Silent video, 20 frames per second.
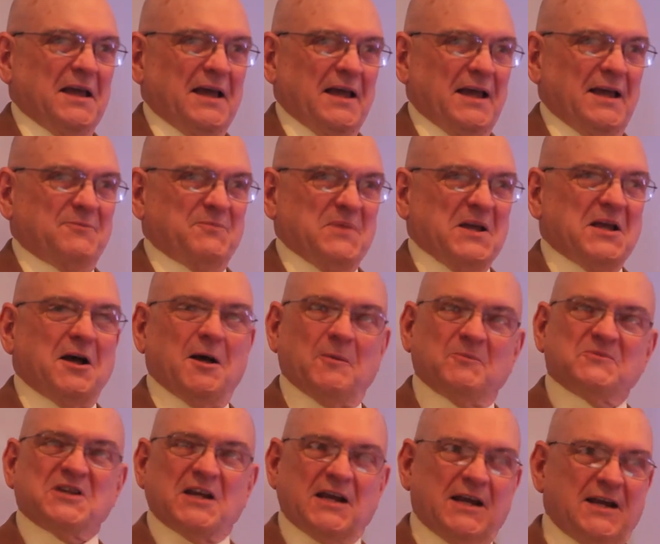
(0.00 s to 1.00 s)
it
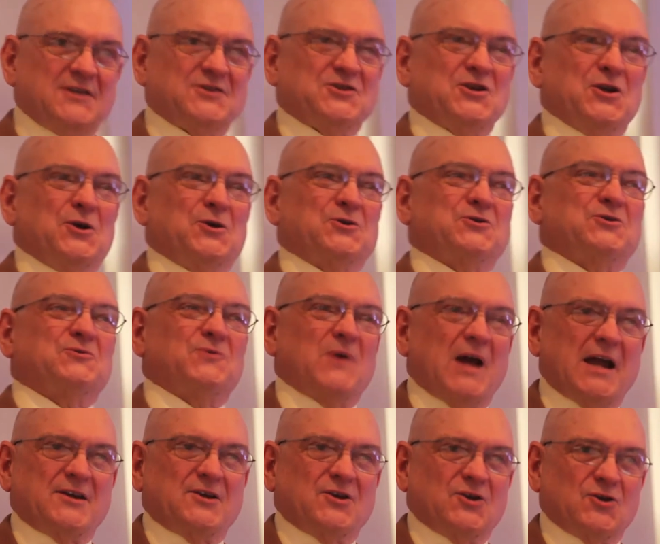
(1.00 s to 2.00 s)
becomes easier to
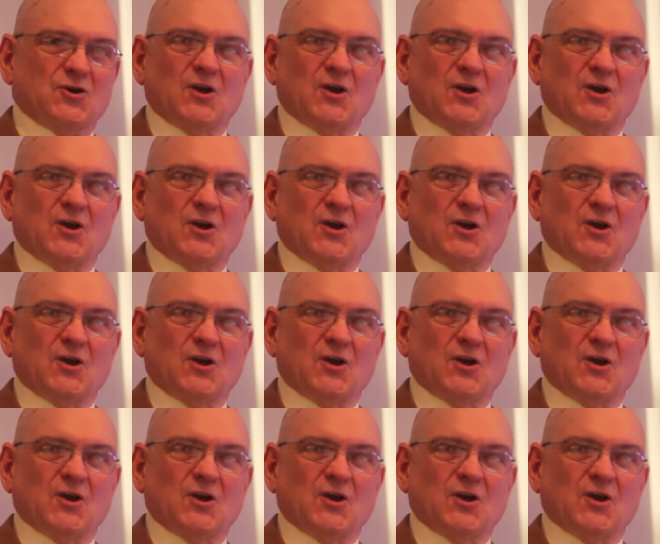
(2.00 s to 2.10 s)
write